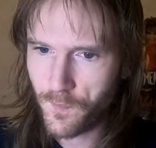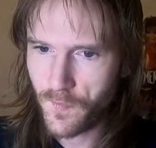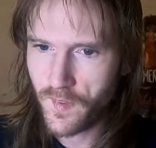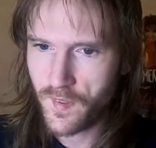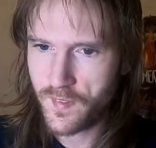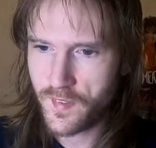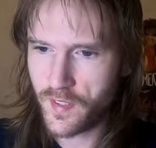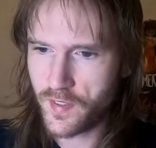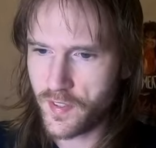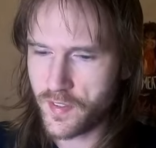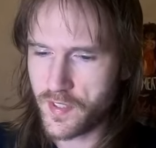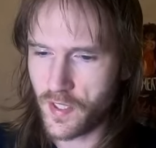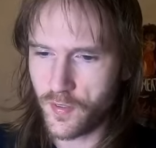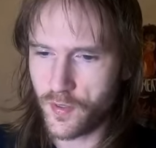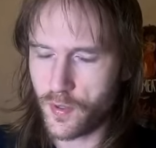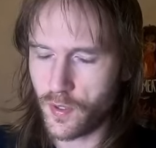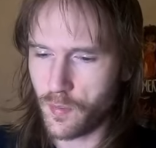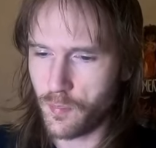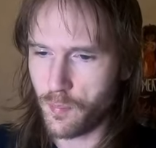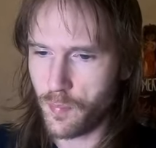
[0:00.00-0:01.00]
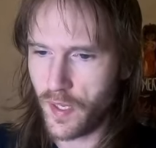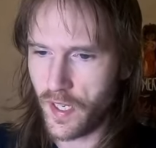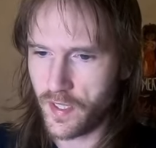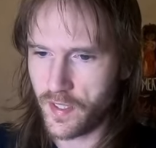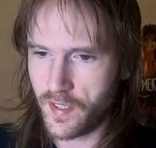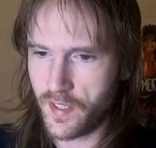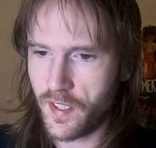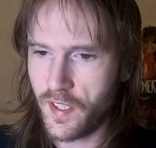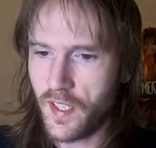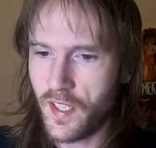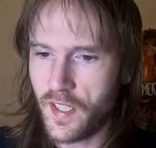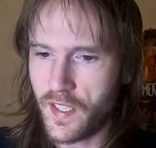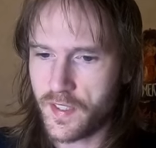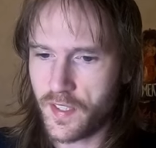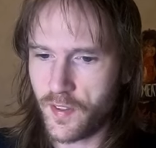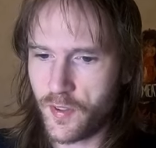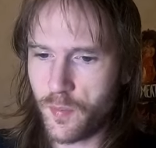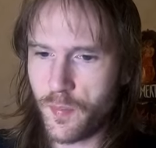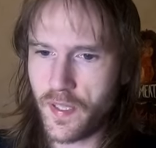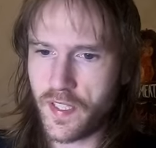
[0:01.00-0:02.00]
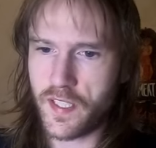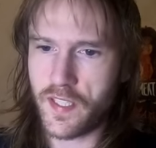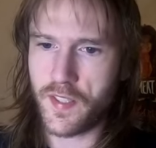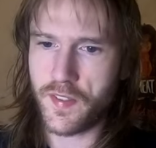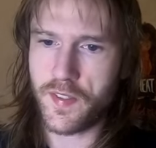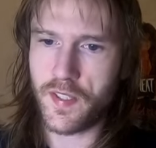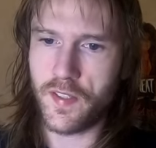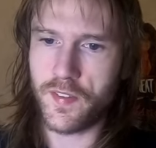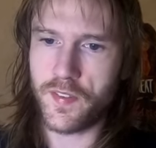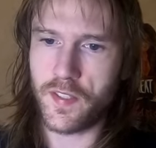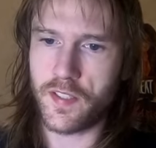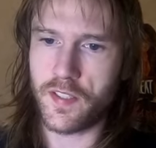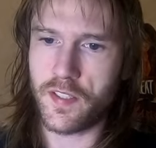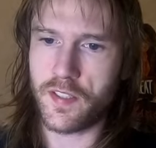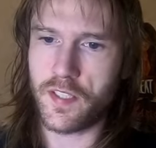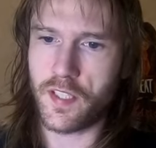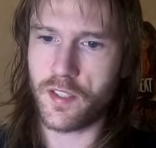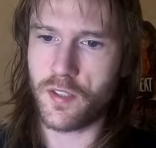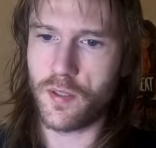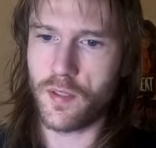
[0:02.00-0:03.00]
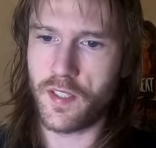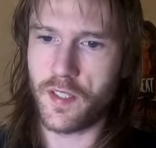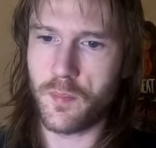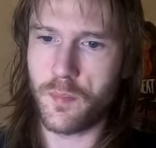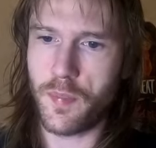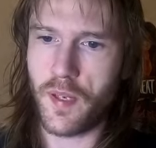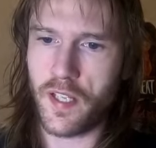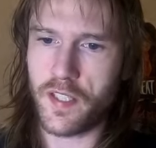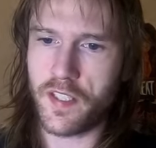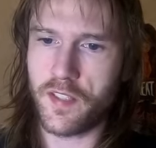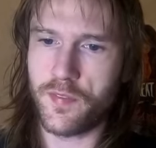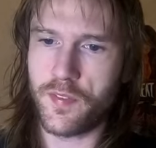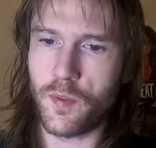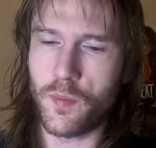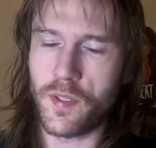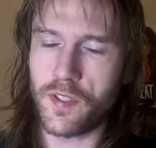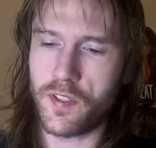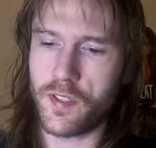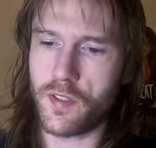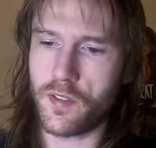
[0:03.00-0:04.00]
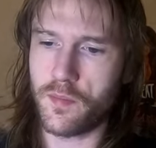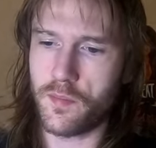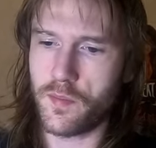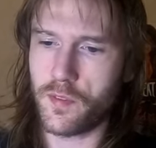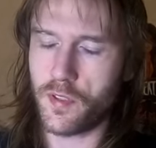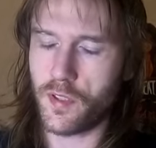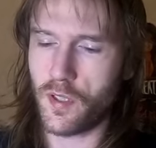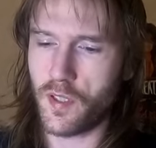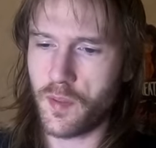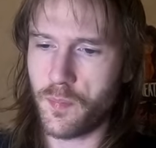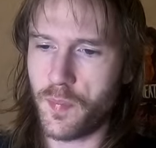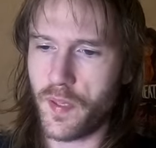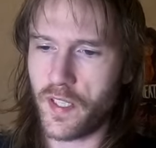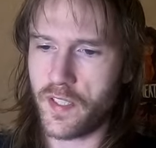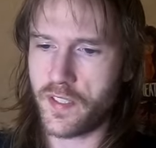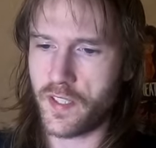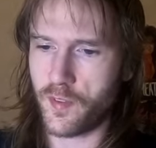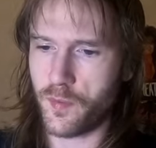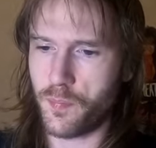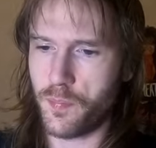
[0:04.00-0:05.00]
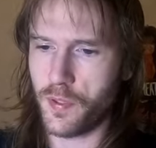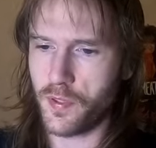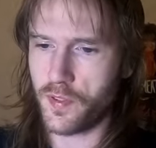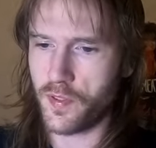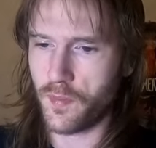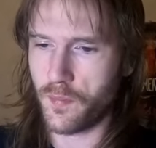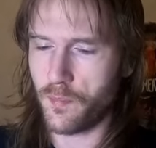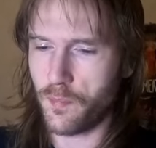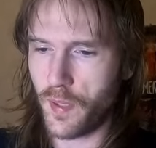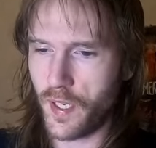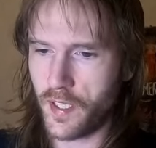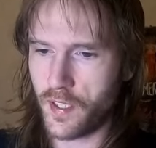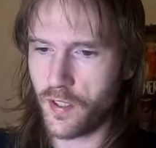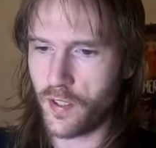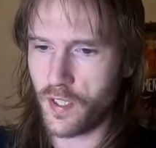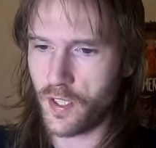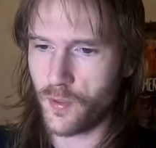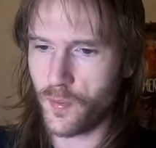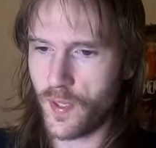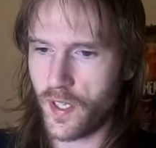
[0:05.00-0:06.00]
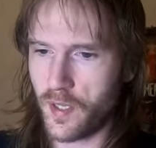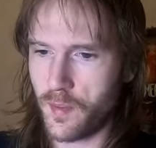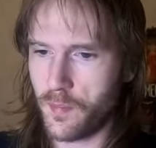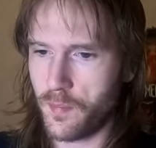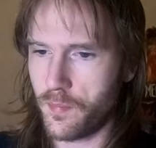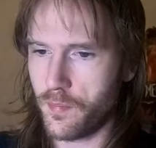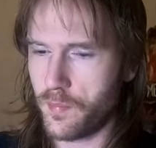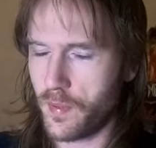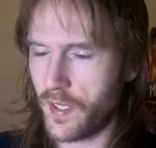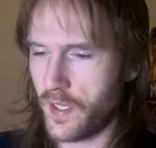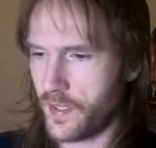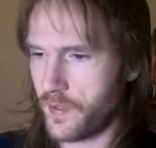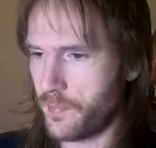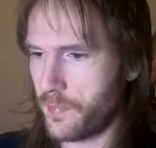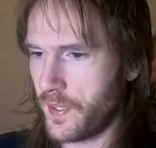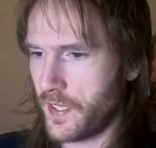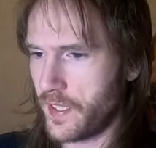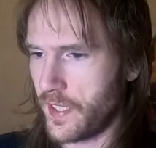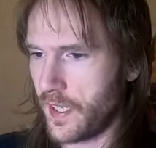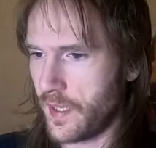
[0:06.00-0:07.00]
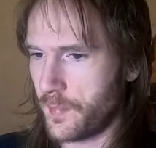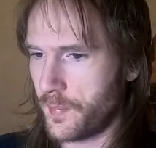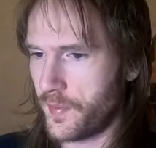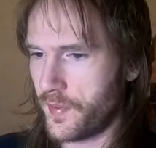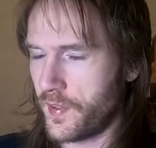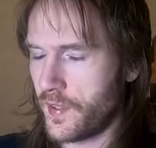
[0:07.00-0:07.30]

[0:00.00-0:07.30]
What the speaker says: This is just called black. It doesn't make any sense that they just call it black. If they want to call it black, just put black hardware, black pickup.